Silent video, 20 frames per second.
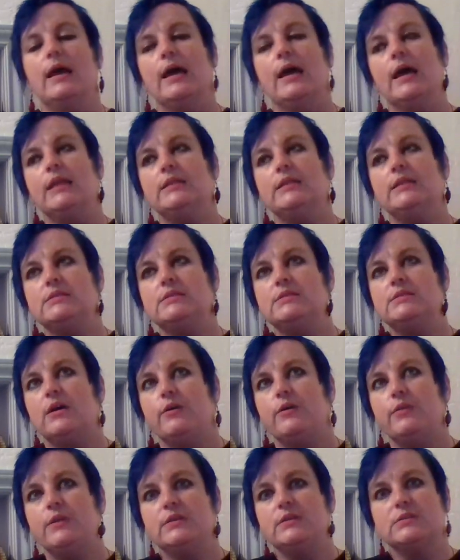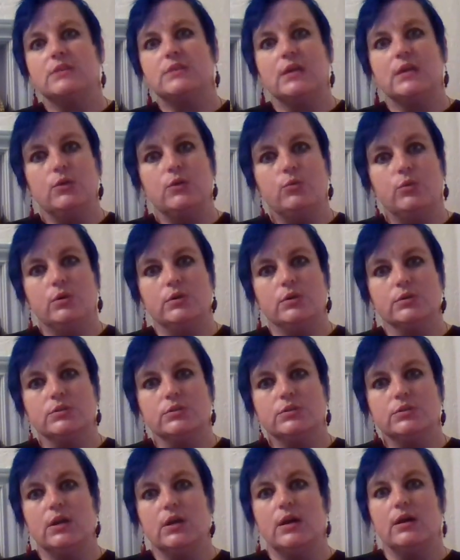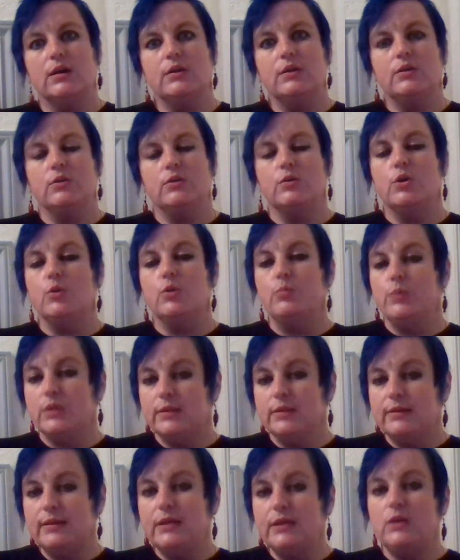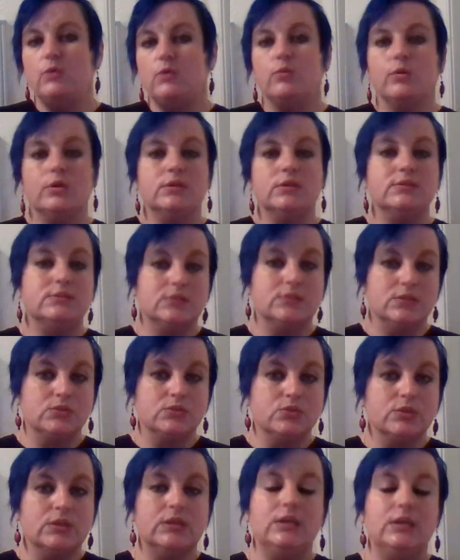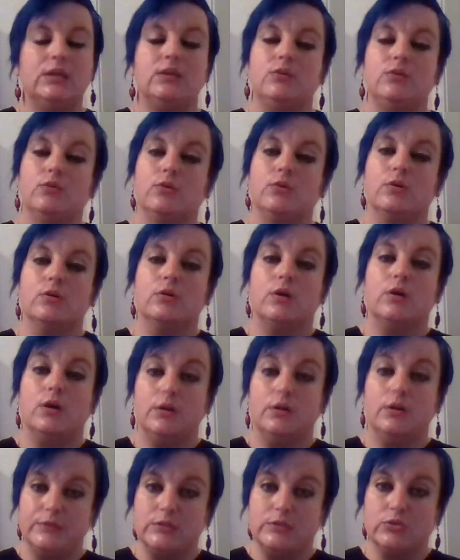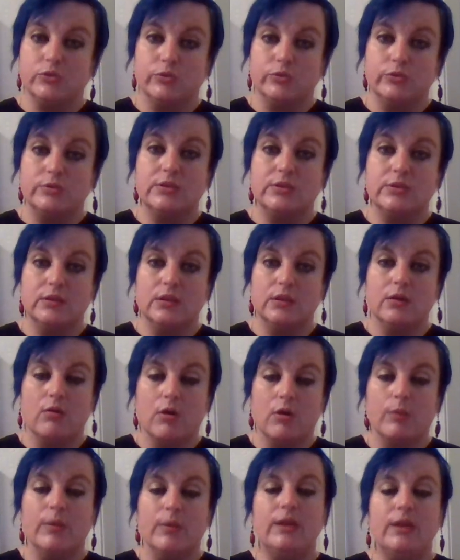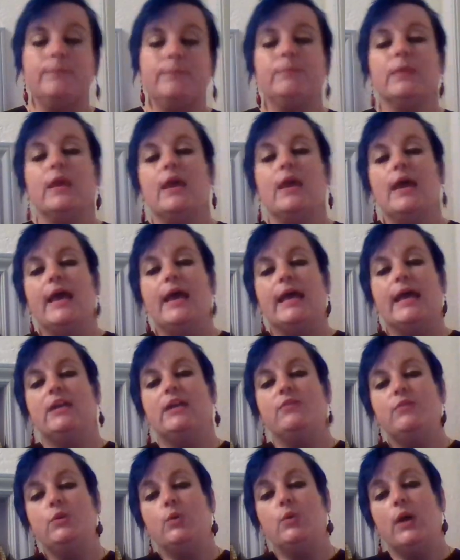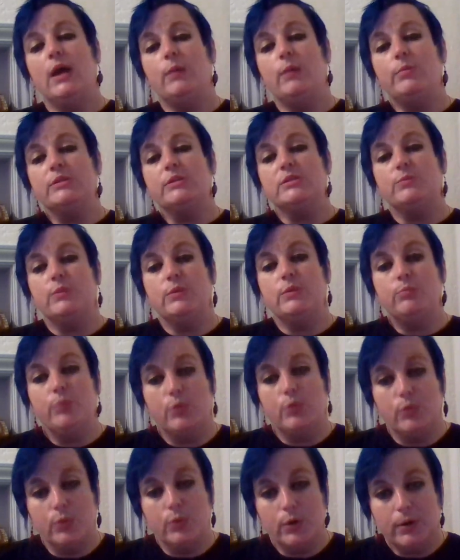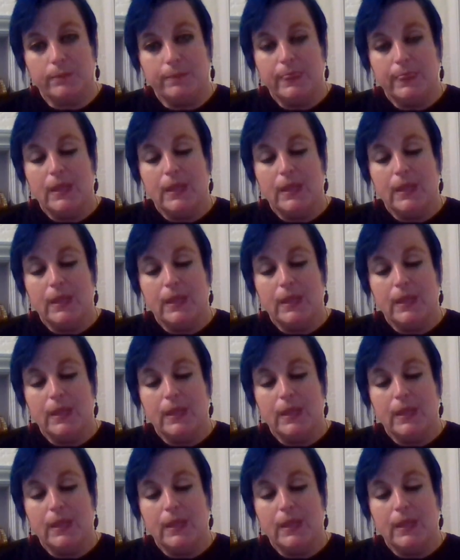And this is how things kind of worked. Your nobility were essentially your officers in the army. And if you happened to be poor,